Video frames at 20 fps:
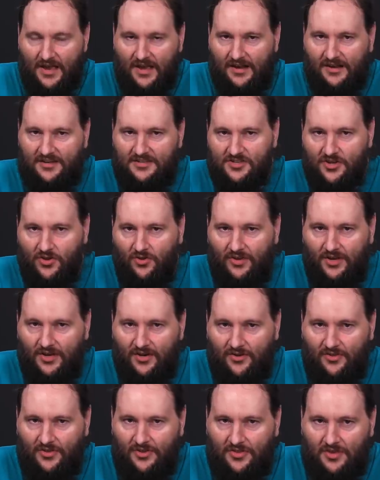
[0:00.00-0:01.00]
And it's
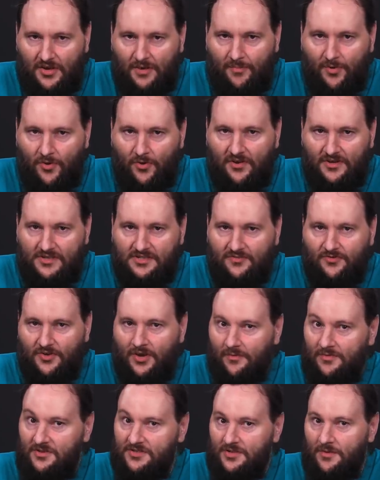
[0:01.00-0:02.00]
clear that the opponents have
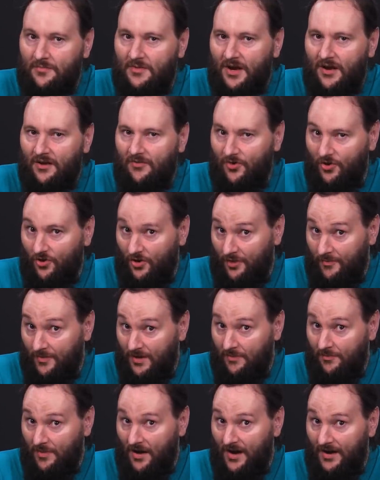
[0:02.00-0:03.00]
come to some kind of
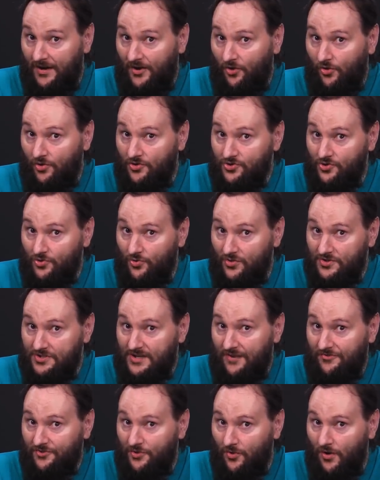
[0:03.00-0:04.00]
agreement behind closed doors
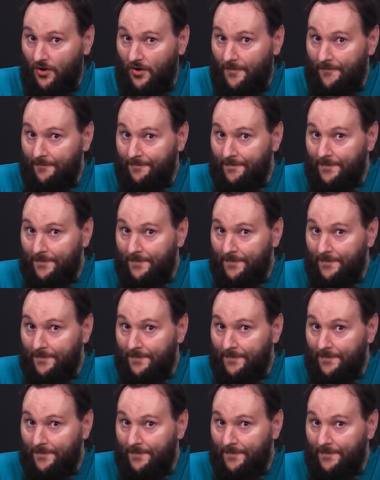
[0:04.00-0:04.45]
after all.